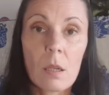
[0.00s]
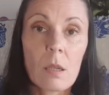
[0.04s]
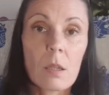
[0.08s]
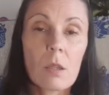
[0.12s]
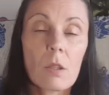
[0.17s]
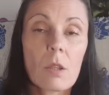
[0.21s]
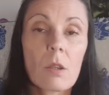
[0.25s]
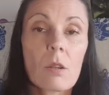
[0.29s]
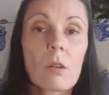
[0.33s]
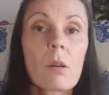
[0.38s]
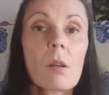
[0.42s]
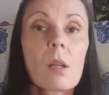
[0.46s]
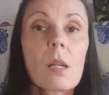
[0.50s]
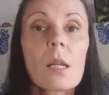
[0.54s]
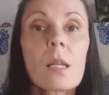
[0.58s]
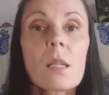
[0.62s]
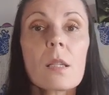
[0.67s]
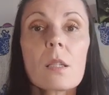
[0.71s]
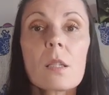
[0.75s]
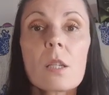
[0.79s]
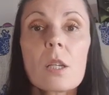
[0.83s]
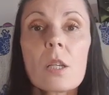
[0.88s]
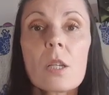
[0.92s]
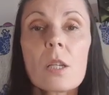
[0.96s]
So not
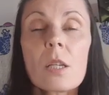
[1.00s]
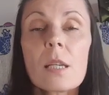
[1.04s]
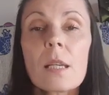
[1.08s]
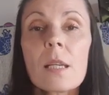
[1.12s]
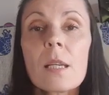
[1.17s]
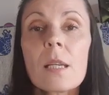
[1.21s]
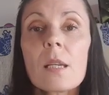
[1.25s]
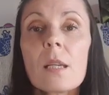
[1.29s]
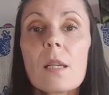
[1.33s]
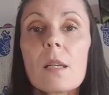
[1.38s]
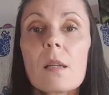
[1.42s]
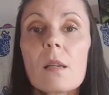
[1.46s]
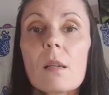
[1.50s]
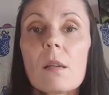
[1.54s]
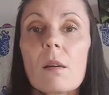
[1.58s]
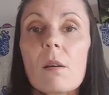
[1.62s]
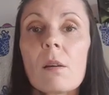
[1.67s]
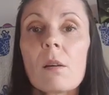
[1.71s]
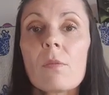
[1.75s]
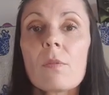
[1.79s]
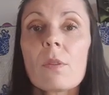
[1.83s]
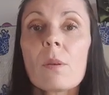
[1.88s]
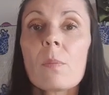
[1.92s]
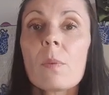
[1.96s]
internally
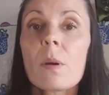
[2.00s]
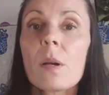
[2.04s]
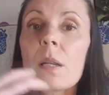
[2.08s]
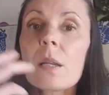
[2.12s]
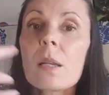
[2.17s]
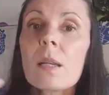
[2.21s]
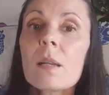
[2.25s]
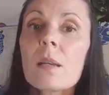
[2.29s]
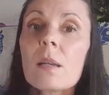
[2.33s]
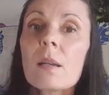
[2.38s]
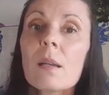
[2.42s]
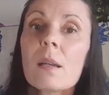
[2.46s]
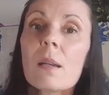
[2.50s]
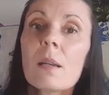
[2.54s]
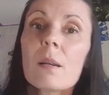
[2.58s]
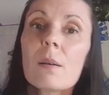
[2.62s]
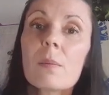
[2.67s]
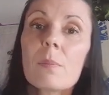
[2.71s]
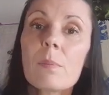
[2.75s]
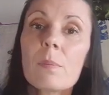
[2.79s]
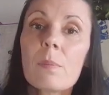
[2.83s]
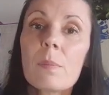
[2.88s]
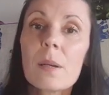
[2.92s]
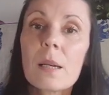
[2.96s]
of the body,
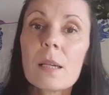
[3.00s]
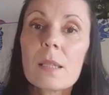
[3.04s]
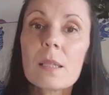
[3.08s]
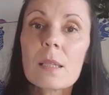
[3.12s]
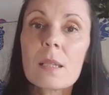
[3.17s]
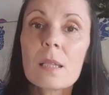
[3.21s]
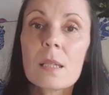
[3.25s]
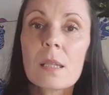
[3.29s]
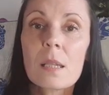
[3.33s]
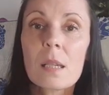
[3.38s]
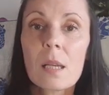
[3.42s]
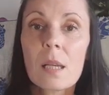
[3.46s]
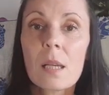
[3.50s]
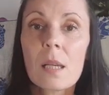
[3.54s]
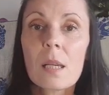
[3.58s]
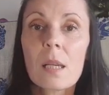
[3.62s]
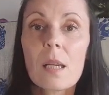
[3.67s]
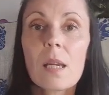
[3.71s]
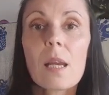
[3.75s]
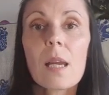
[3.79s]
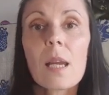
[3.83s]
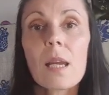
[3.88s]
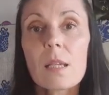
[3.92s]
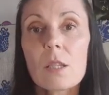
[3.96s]
but
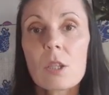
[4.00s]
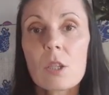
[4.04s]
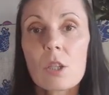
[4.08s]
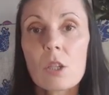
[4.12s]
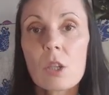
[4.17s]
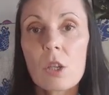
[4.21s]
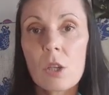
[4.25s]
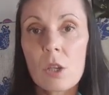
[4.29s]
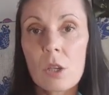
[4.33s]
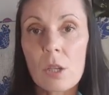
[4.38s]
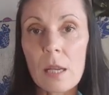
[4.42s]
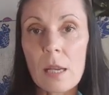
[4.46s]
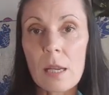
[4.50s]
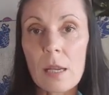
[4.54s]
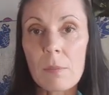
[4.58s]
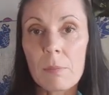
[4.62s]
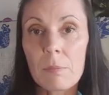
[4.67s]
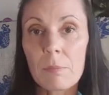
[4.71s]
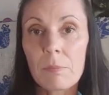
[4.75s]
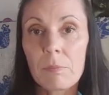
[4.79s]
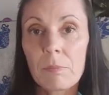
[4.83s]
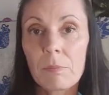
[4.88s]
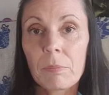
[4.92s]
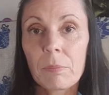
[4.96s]
externally,
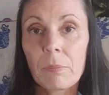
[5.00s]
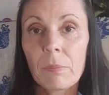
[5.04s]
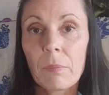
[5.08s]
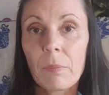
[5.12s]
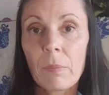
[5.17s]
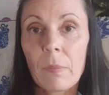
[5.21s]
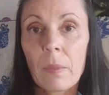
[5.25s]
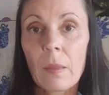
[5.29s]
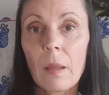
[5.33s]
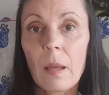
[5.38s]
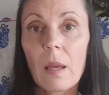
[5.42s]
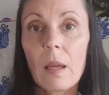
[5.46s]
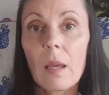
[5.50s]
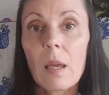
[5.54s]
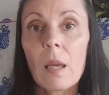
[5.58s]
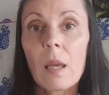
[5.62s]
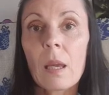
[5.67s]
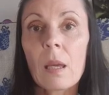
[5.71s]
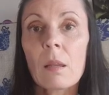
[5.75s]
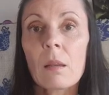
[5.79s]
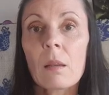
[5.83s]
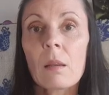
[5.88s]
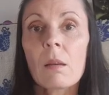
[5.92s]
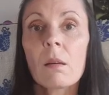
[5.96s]

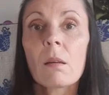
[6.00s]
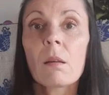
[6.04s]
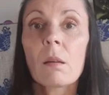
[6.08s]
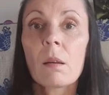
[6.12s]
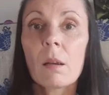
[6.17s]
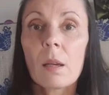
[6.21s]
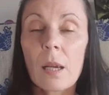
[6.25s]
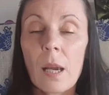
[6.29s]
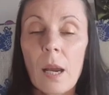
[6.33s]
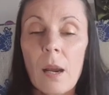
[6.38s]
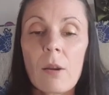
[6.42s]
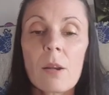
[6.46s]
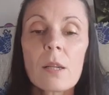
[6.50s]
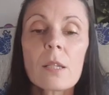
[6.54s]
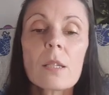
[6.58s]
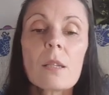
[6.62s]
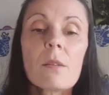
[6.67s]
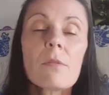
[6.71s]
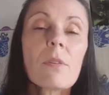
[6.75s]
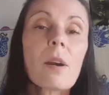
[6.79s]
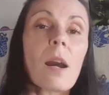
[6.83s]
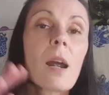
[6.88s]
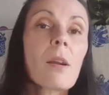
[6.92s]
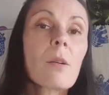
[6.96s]
in current
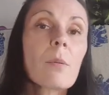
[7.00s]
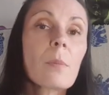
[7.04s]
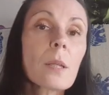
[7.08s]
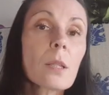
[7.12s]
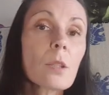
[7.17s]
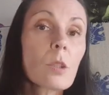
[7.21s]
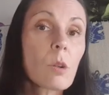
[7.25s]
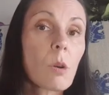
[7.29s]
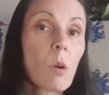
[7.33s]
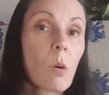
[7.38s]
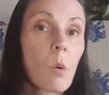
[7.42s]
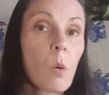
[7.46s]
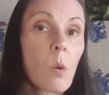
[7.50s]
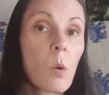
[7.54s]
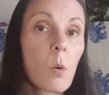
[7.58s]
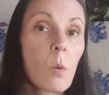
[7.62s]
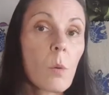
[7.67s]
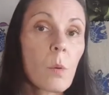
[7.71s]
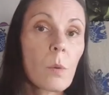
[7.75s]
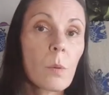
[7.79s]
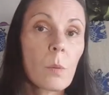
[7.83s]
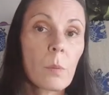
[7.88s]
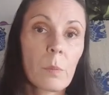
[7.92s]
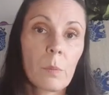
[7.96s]
environment or
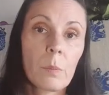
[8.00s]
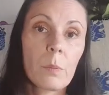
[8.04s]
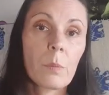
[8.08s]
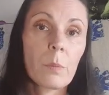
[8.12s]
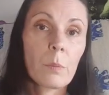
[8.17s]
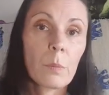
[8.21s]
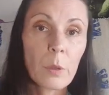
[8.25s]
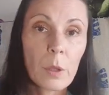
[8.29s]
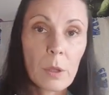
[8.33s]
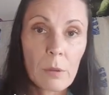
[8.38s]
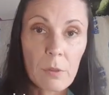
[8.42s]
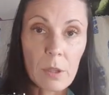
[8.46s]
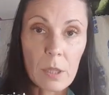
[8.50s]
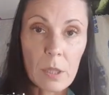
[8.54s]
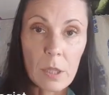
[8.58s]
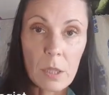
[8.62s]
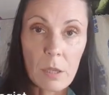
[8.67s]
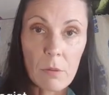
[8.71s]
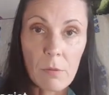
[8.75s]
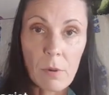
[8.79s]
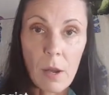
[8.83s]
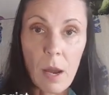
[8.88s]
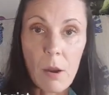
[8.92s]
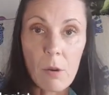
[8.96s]
previous
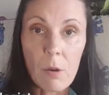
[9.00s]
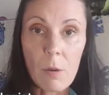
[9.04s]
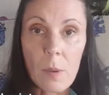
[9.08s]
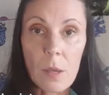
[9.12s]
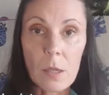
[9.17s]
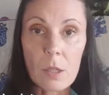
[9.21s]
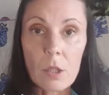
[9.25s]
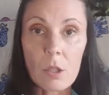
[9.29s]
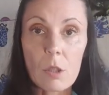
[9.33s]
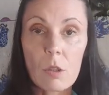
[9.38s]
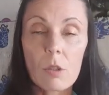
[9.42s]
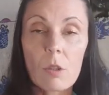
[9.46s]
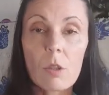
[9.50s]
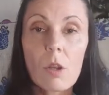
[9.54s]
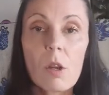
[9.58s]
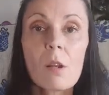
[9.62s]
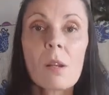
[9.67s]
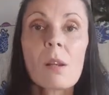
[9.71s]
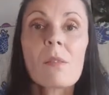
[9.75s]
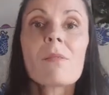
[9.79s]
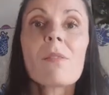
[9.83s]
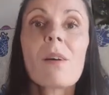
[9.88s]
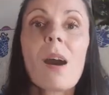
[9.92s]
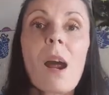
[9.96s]
environment. So an
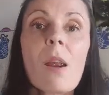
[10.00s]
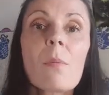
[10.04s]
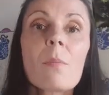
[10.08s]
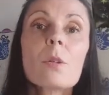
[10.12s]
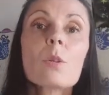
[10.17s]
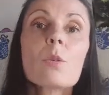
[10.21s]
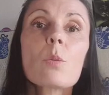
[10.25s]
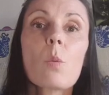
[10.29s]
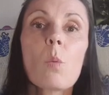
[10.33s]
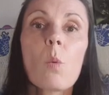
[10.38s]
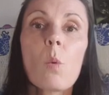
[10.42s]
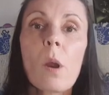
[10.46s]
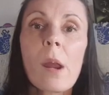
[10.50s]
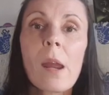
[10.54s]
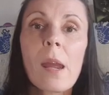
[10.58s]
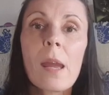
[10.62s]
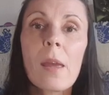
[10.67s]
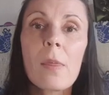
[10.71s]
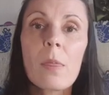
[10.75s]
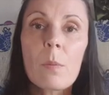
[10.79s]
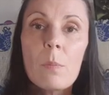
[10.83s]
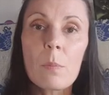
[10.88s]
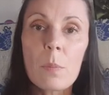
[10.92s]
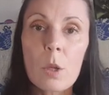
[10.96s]
environment where
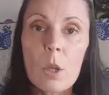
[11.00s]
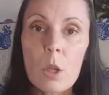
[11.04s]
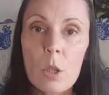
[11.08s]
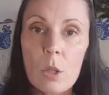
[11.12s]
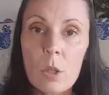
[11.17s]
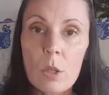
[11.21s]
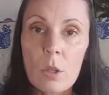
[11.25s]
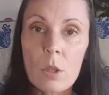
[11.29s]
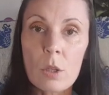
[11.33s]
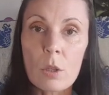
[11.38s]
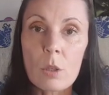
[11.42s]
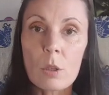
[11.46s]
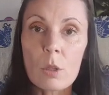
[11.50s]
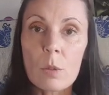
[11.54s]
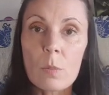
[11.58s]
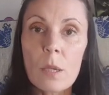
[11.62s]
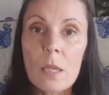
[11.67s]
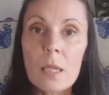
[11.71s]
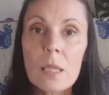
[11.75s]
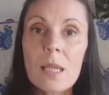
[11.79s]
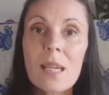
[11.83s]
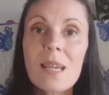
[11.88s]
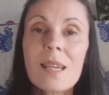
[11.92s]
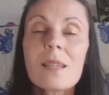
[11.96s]
the person who's
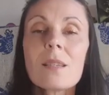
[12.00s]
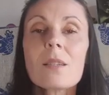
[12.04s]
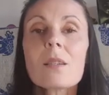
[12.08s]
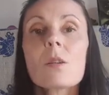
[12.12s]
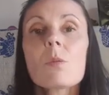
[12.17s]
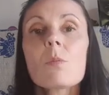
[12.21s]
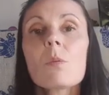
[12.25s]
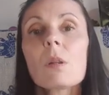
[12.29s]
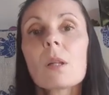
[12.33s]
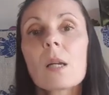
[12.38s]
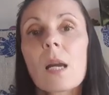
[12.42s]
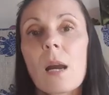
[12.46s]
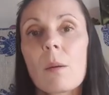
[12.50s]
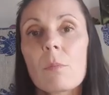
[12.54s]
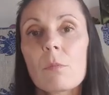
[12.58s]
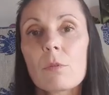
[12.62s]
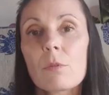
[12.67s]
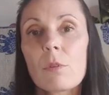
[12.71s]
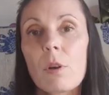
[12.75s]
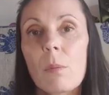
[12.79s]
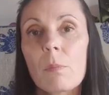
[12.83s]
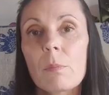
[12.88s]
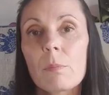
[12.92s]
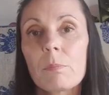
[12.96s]
being tested will come
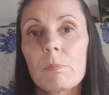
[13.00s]
from.